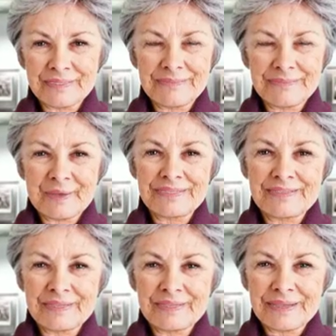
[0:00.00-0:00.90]
As your
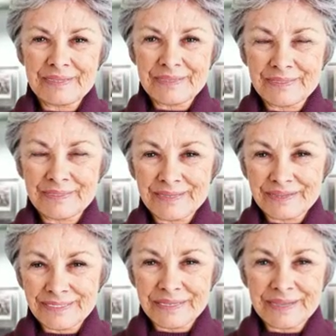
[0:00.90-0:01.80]
body changes in
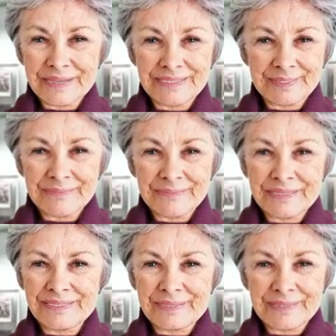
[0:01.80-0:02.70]
the second
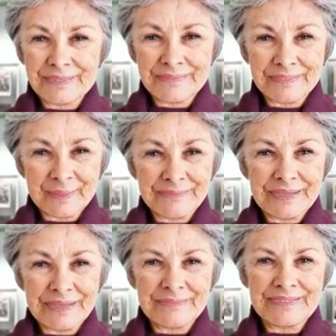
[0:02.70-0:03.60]
trimester, your
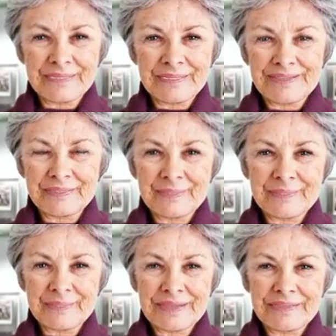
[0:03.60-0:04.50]
baby
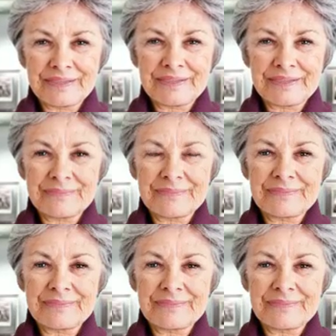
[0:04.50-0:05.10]
continues to develop.